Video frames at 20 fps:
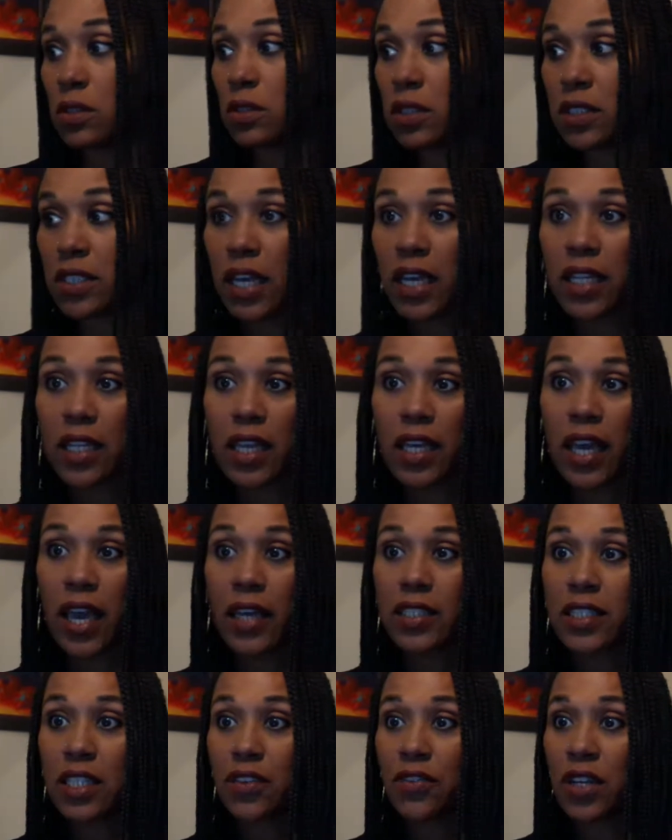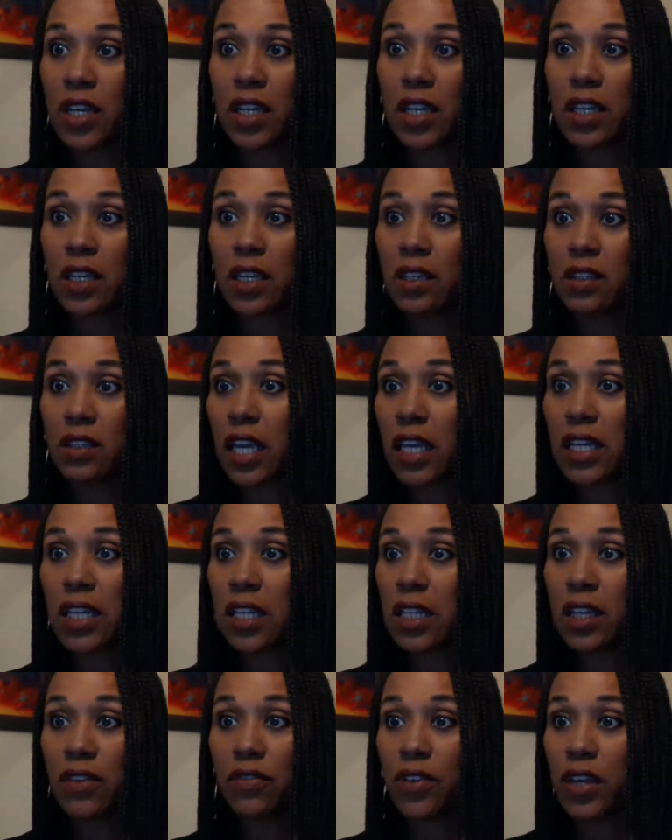daily activity, daily
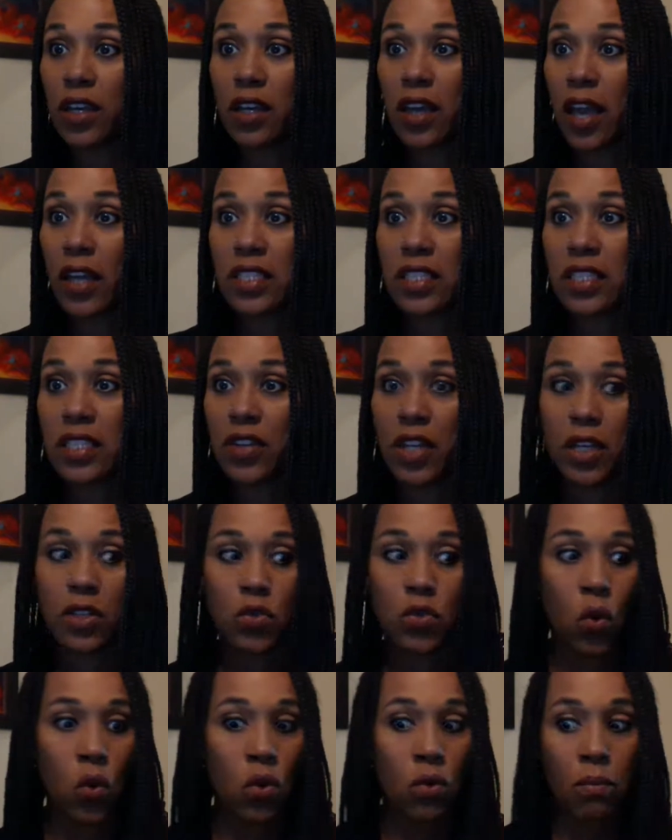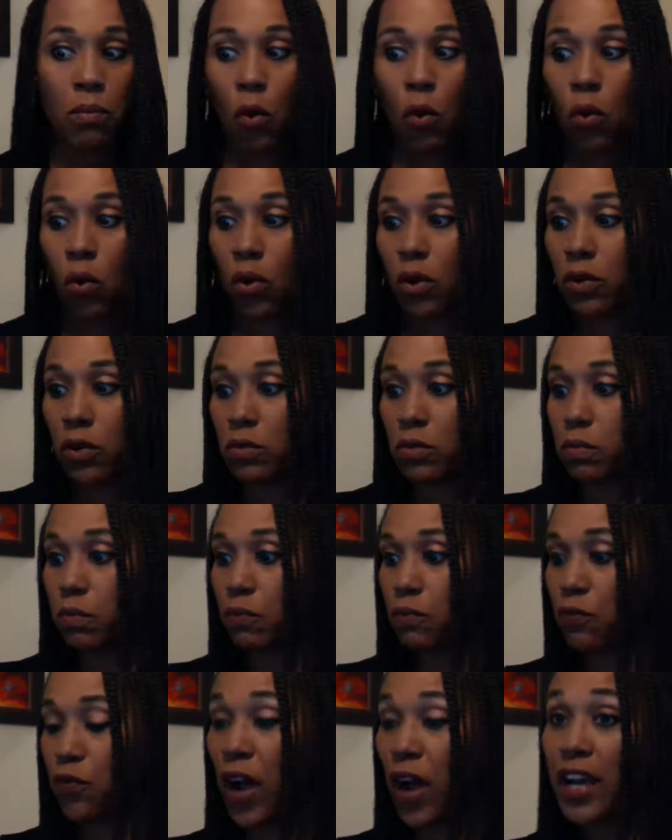living activities, or
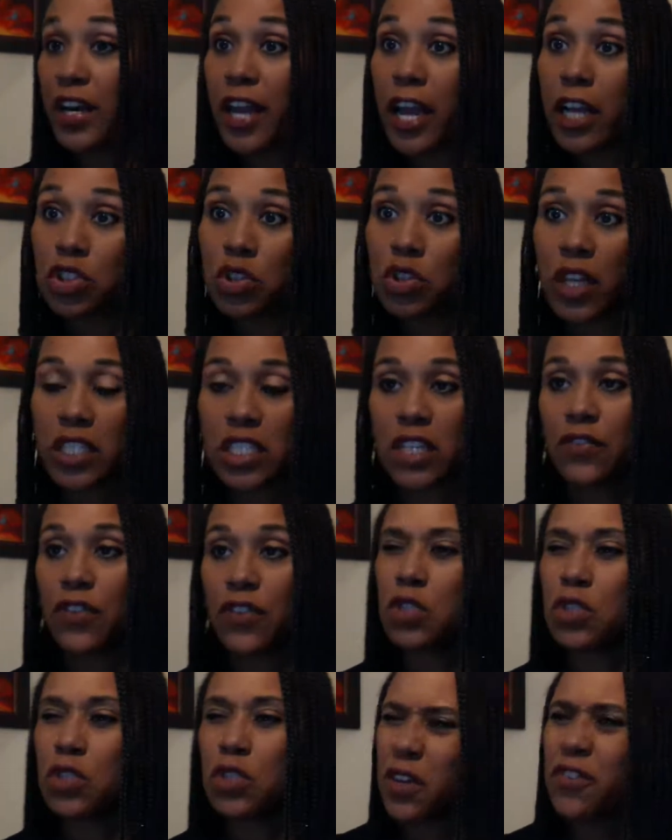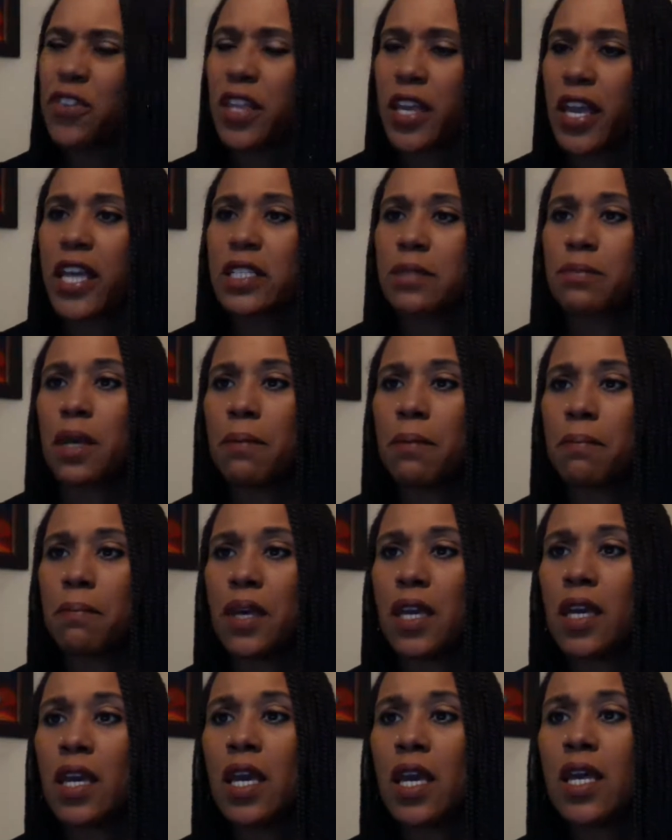financial activities, whatever the case may
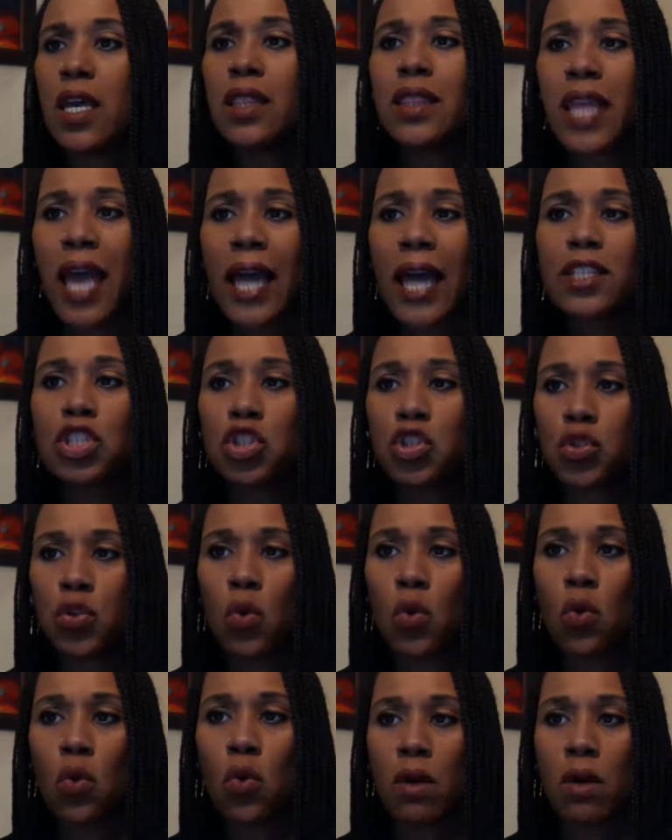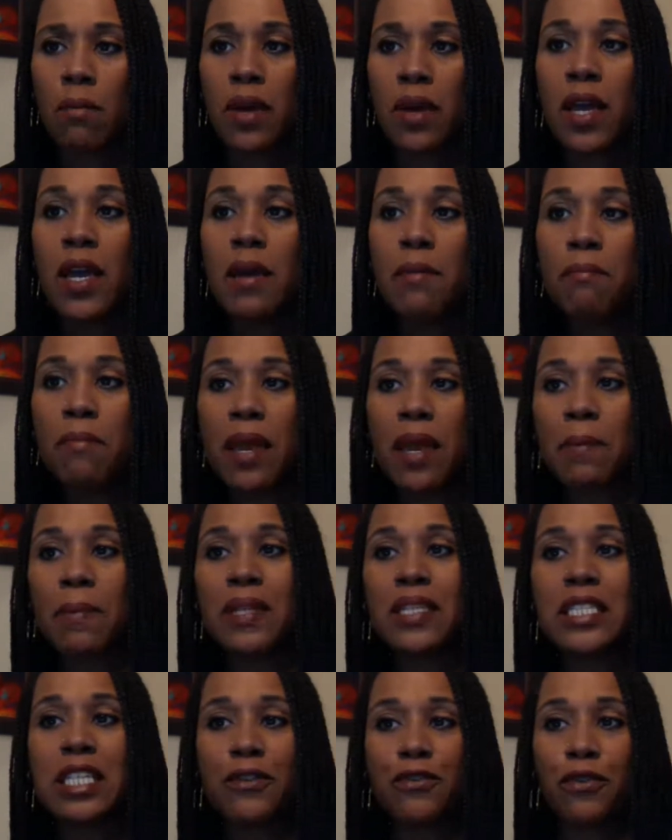be. That storm may be
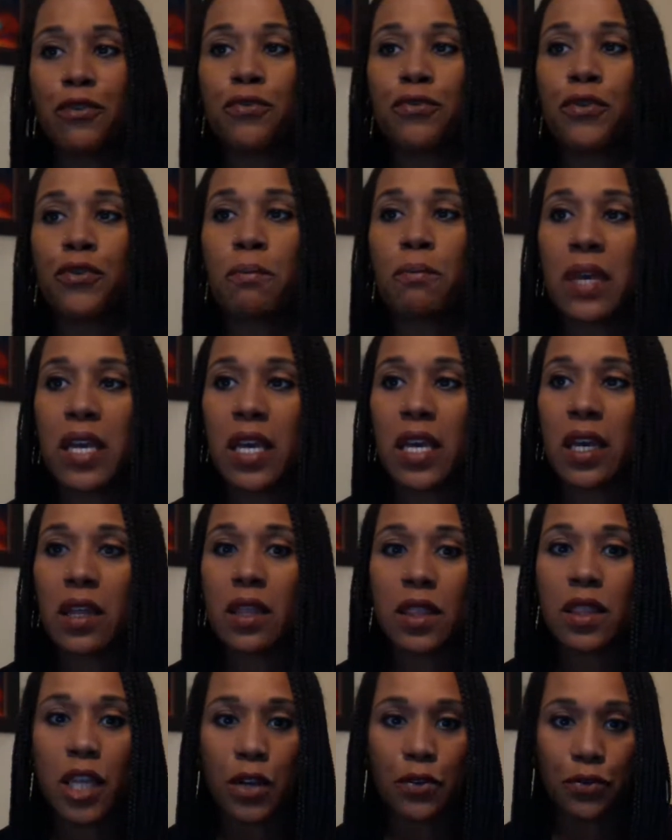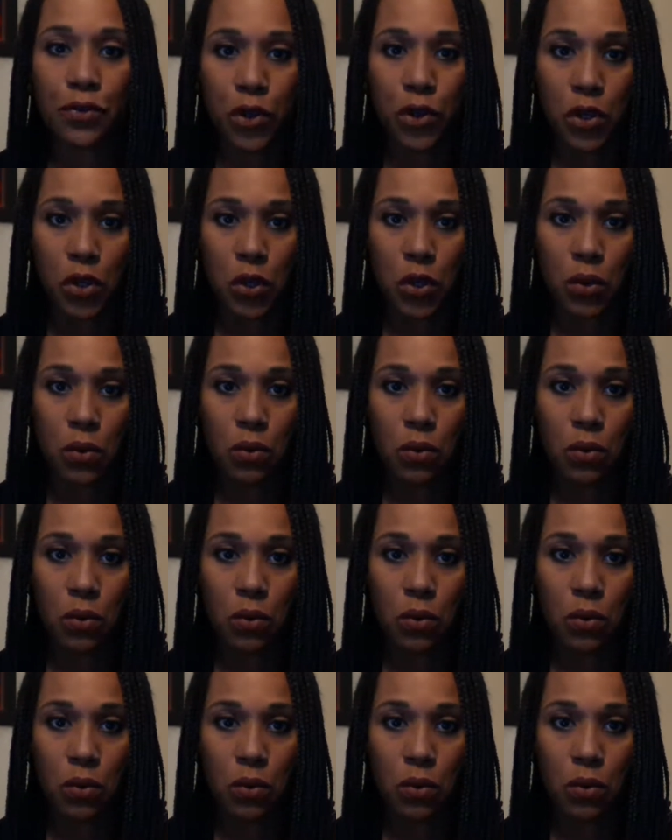different for me than for you.